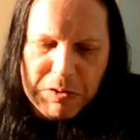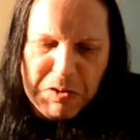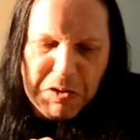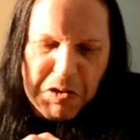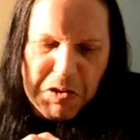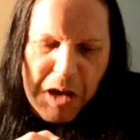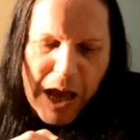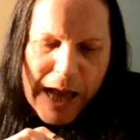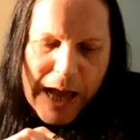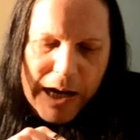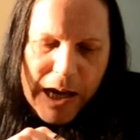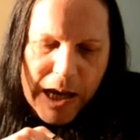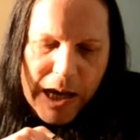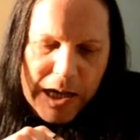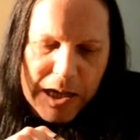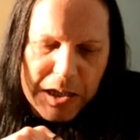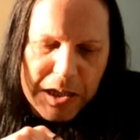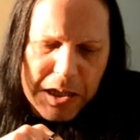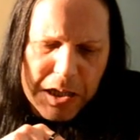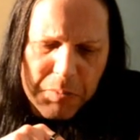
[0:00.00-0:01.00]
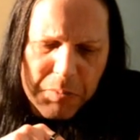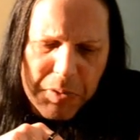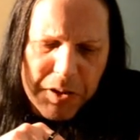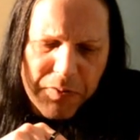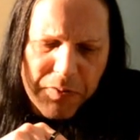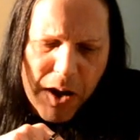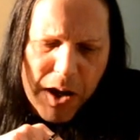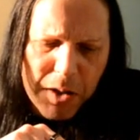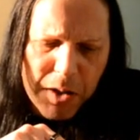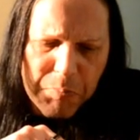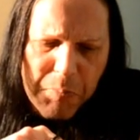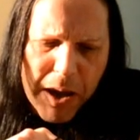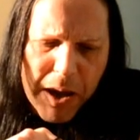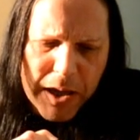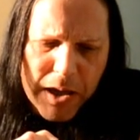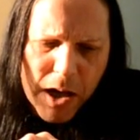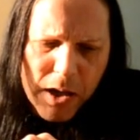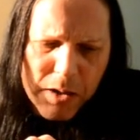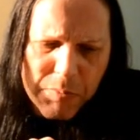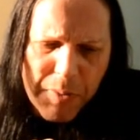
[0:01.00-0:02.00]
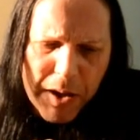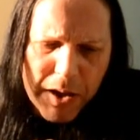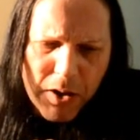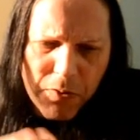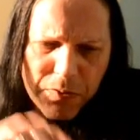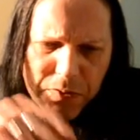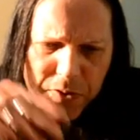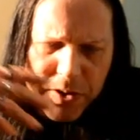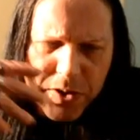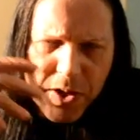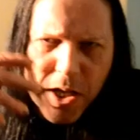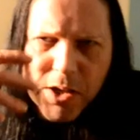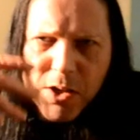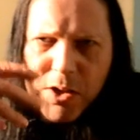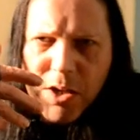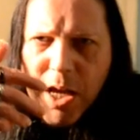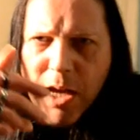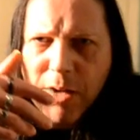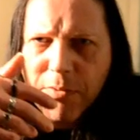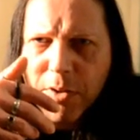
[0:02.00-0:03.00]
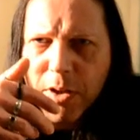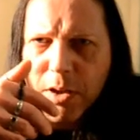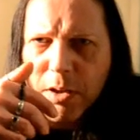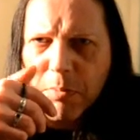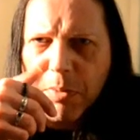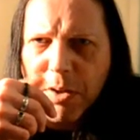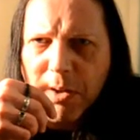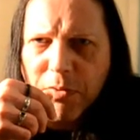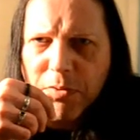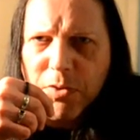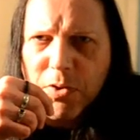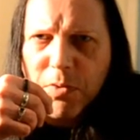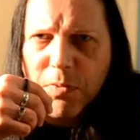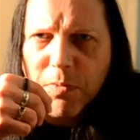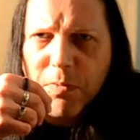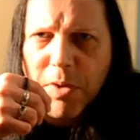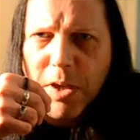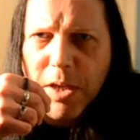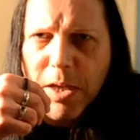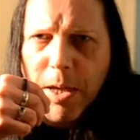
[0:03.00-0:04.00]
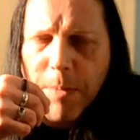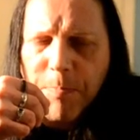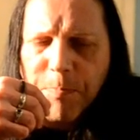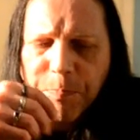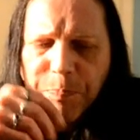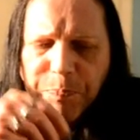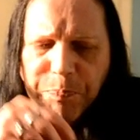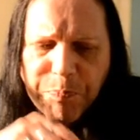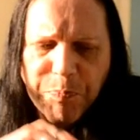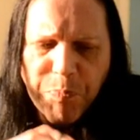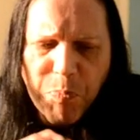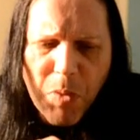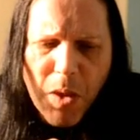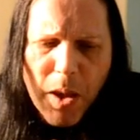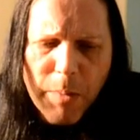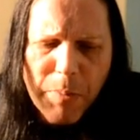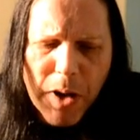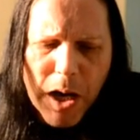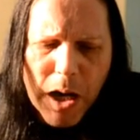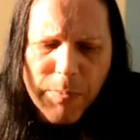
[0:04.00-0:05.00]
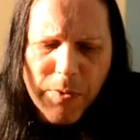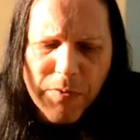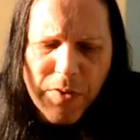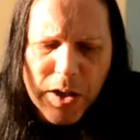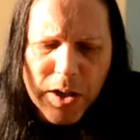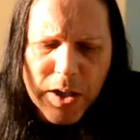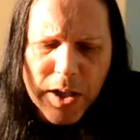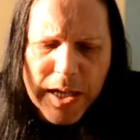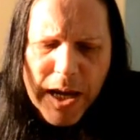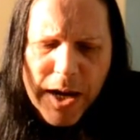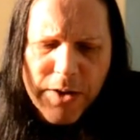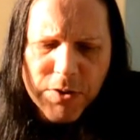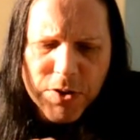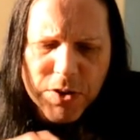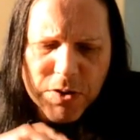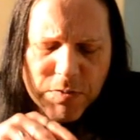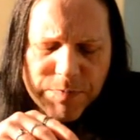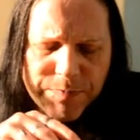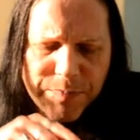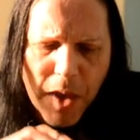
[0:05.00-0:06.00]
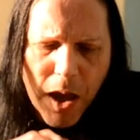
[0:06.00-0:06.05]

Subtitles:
you know, a little bit of Ardbeg. Ardbeg often tends to have a little bit of sort of the Palmer Violet character.